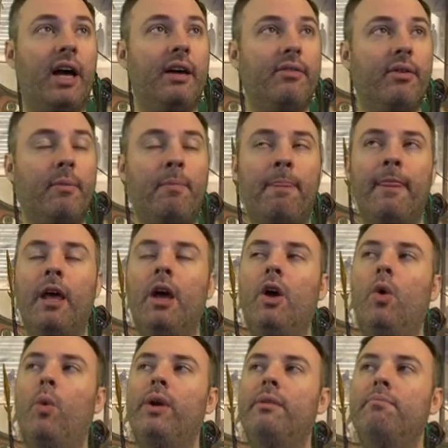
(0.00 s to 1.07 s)
five.
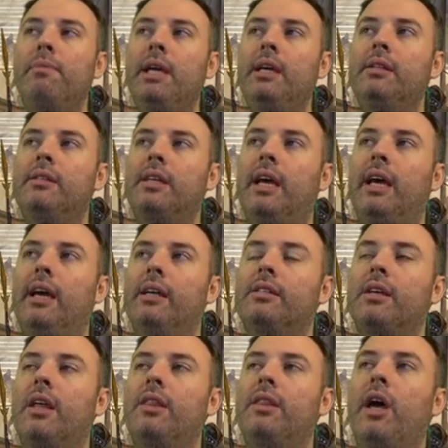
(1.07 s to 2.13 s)
What it means
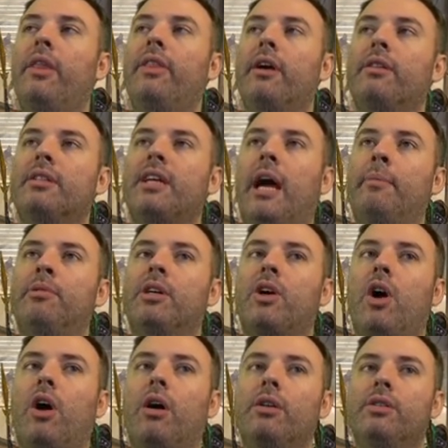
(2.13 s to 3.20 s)
is that they're the types of
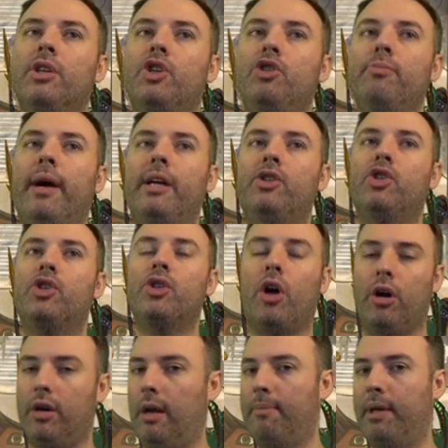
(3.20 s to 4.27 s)
cards that you might
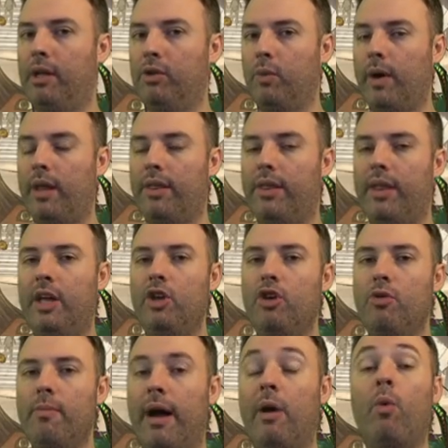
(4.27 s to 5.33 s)
start a build with, that
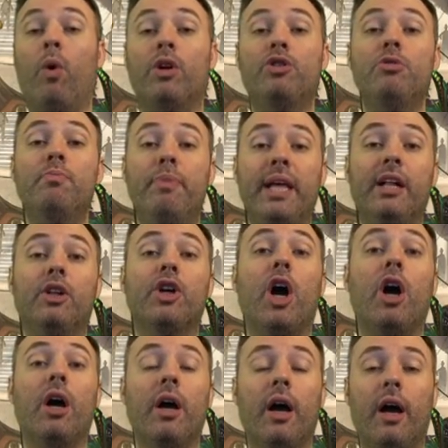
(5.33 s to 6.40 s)
you might want to build
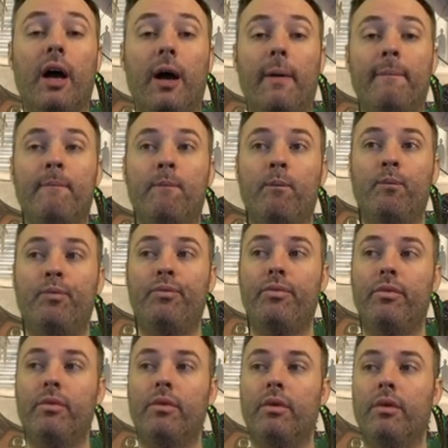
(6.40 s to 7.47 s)
um,
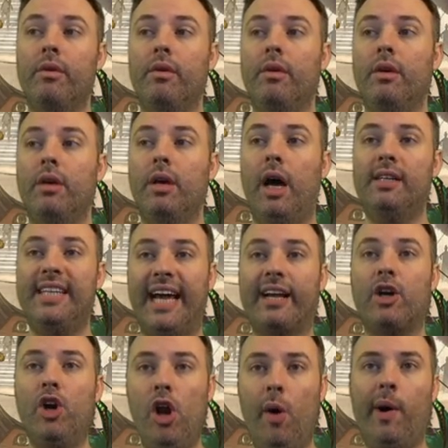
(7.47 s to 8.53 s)
a
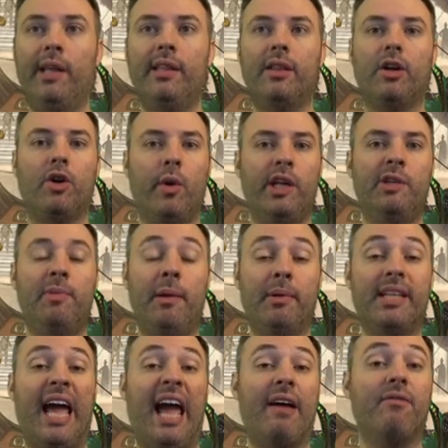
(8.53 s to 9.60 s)
deck knowing that they're going to be
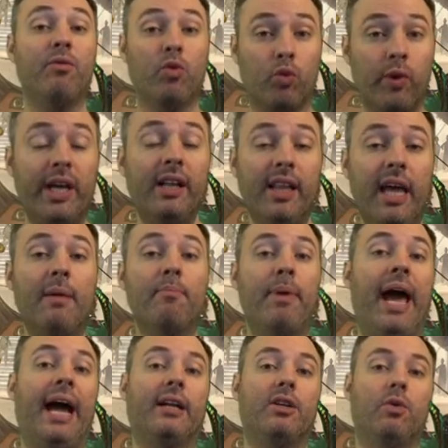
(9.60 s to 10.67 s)
able to have real
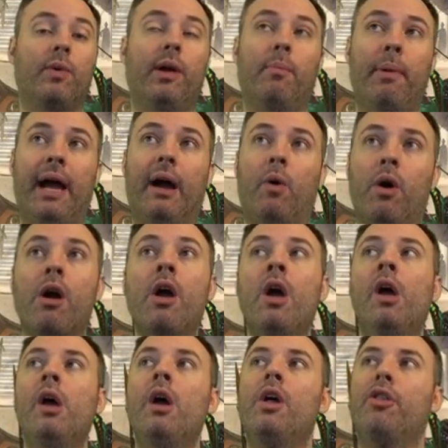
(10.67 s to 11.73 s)
impact and real power.
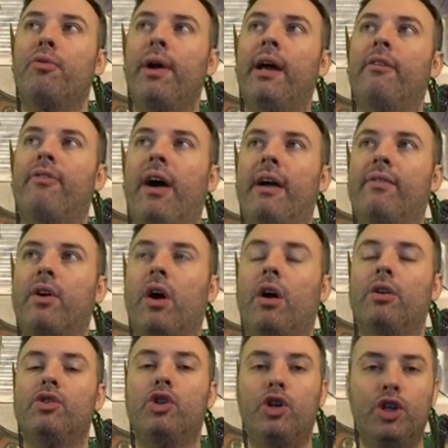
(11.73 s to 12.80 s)
three out of five
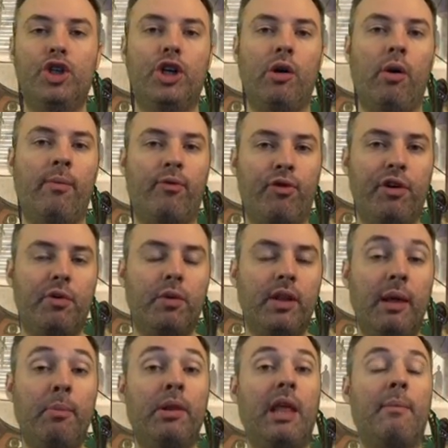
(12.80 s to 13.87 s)
cards could show up
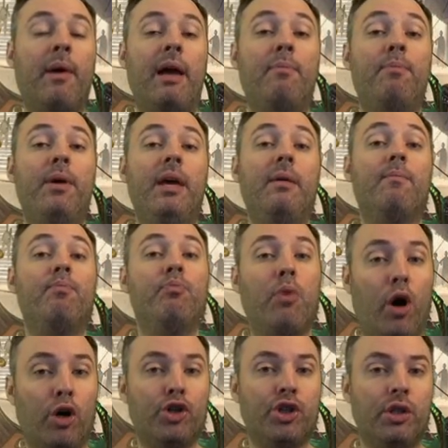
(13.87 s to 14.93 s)
frequently, but they might be
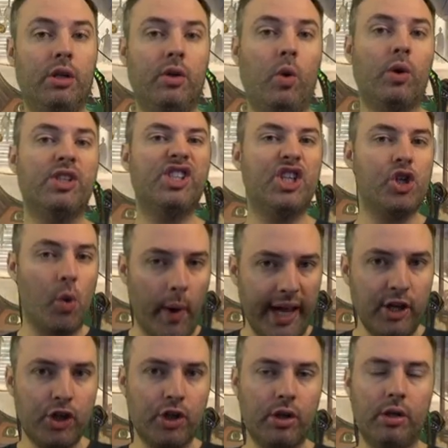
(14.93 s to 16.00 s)
marginal or
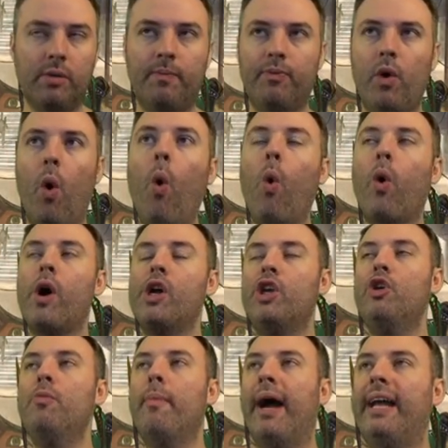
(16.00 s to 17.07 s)
situational. Or
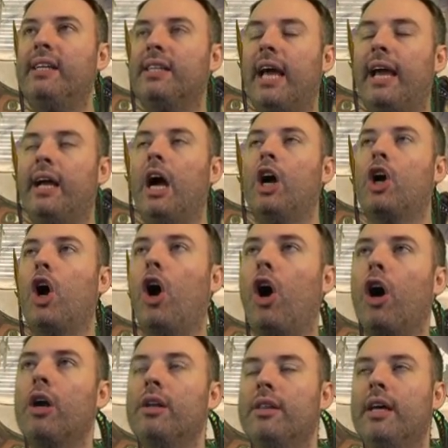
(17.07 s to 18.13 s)
you might take a
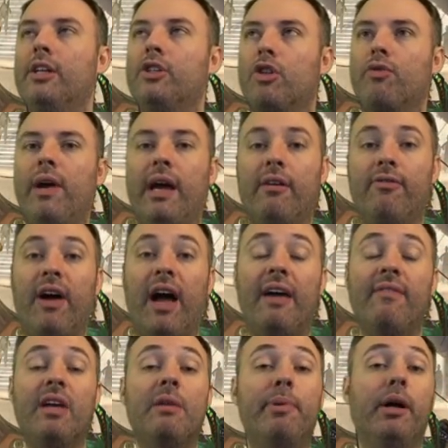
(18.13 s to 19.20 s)
card that is a three out of
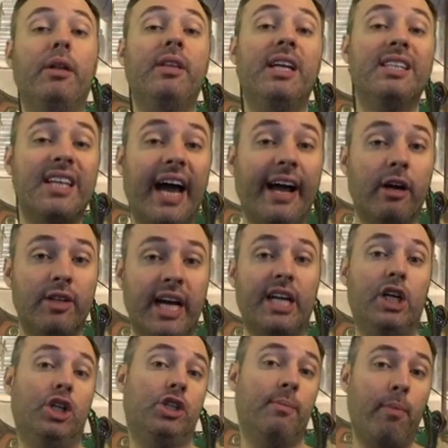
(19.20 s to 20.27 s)
five and build an entire
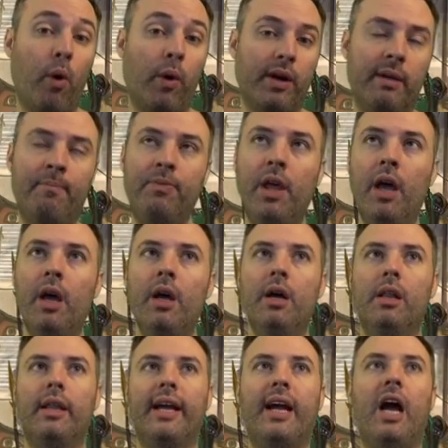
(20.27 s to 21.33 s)
deck to support it.
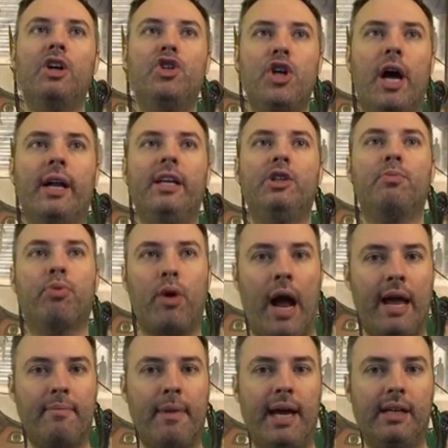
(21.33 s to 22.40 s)
Like a Johnny's
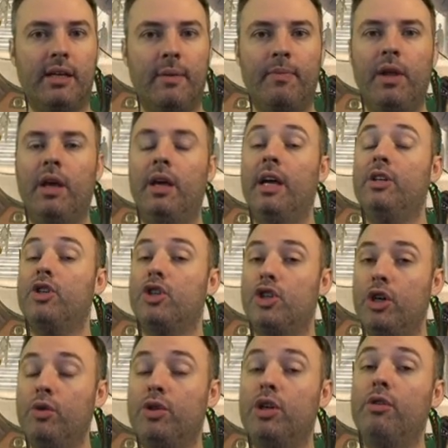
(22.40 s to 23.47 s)
Pride Mate is a
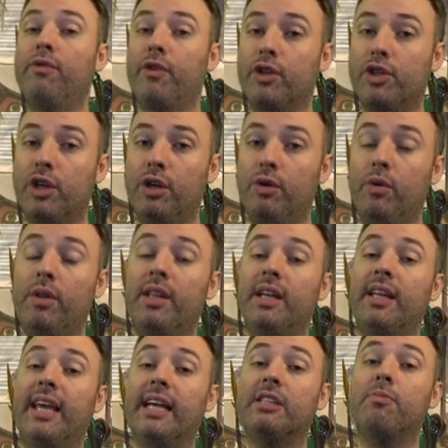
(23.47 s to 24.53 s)
two two for two
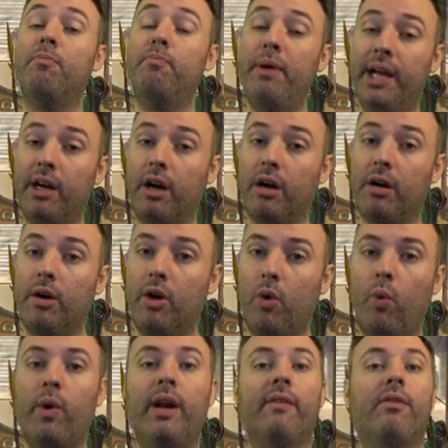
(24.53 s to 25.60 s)
that gets bigger
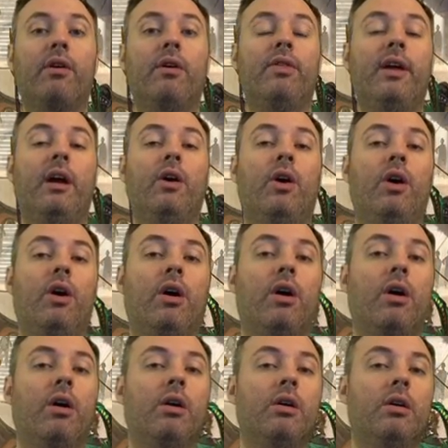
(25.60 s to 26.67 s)
whenever there
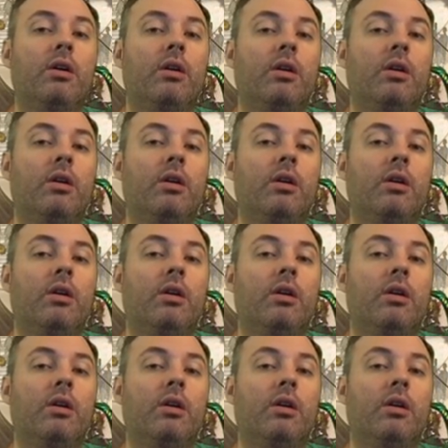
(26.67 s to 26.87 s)
are,